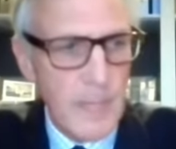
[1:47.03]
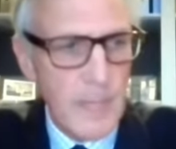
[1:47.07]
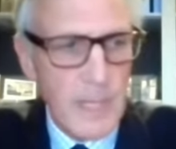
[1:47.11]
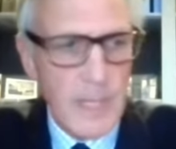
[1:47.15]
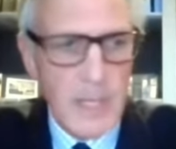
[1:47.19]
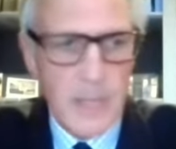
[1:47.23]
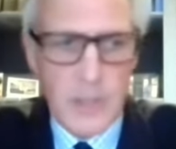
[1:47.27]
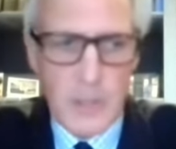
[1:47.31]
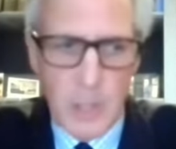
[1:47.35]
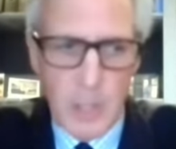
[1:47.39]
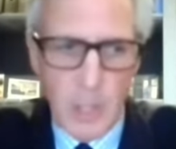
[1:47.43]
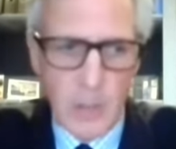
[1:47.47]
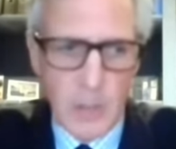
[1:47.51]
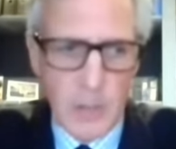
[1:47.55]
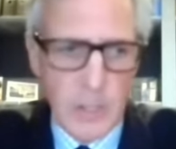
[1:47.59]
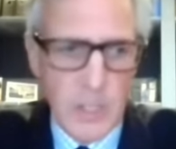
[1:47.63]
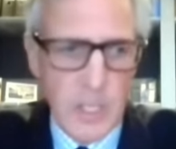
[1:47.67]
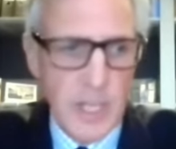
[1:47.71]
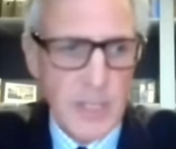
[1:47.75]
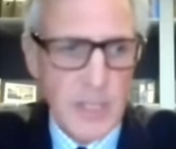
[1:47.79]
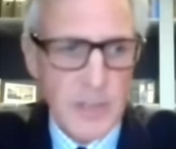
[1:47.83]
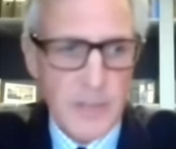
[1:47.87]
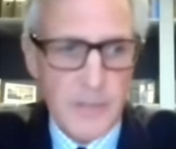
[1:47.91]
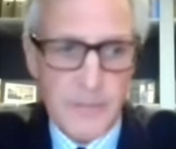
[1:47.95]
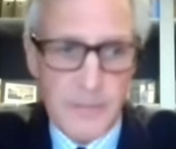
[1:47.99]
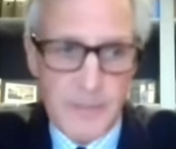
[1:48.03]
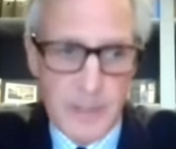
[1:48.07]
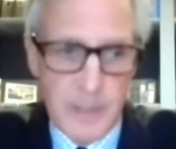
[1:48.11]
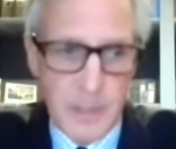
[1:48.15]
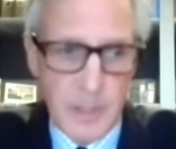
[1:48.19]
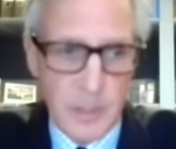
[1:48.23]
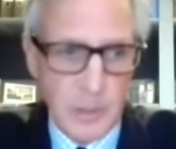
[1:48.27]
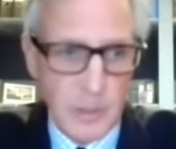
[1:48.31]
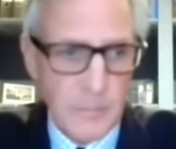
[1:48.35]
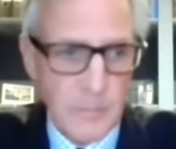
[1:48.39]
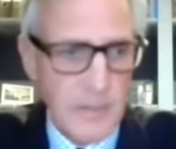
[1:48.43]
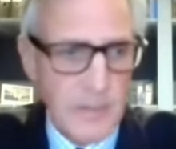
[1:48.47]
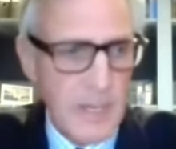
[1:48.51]
And it's not just
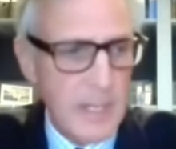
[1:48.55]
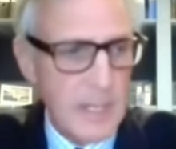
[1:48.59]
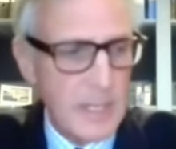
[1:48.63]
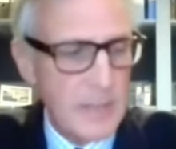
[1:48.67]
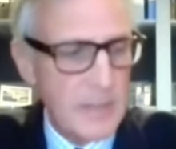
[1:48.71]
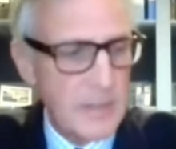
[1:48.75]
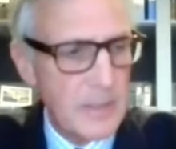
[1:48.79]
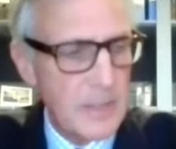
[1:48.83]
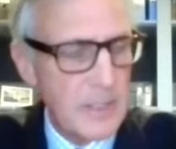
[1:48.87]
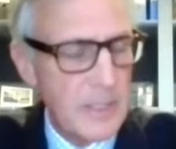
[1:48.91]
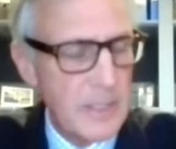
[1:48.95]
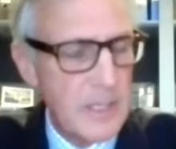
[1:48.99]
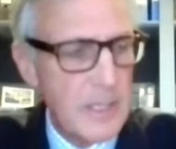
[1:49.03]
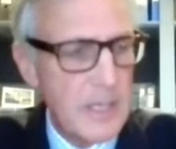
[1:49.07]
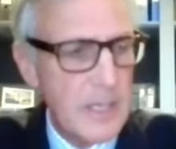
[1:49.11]
physical violence.